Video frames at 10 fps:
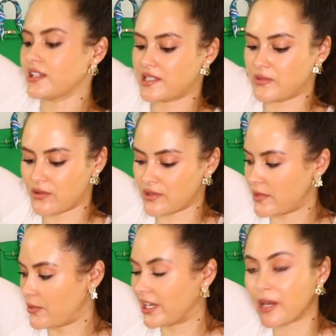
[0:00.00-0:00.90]
Excuse
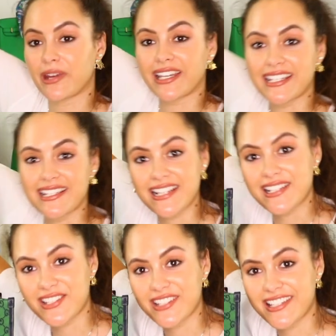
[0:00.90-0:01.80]
me while I bring an
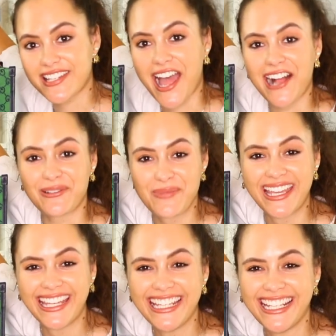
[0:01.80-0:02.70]
assistant to help
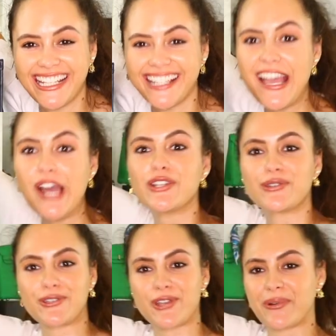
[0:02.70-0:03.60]
me
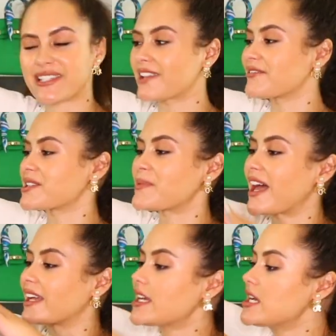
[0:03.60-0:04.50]
do the show and tell of this
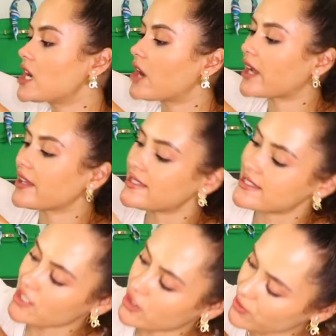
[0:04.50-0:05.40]
bag. Okay, this
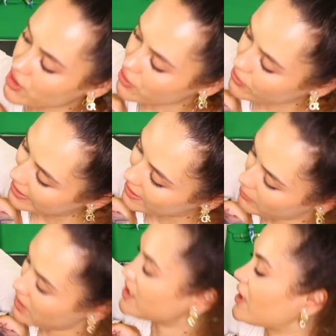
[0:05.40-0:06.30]
is the Gucci Green
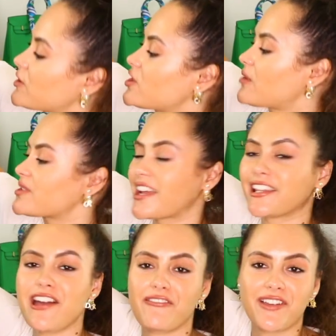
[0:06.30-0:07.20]
Multicolor Toad, and I
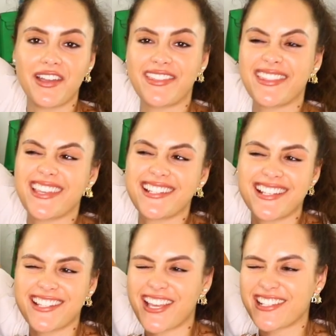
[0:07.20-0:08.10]
love her, and this
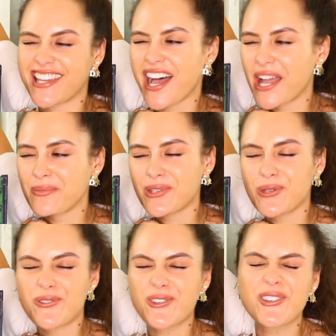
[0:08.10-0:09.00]
is her time
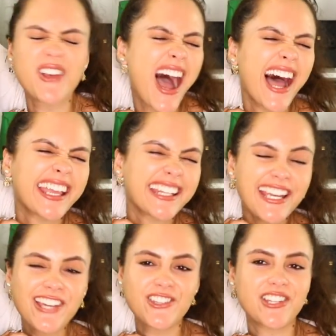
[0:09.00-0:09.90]
to shine.
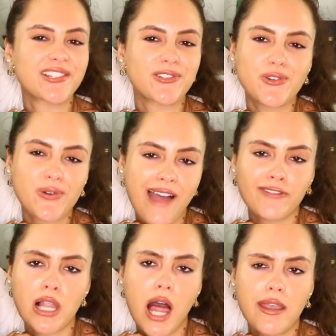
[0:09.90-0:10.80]
She is a
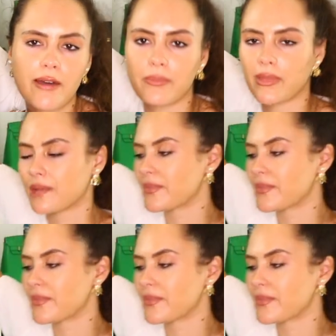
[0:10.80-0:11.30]
travel number.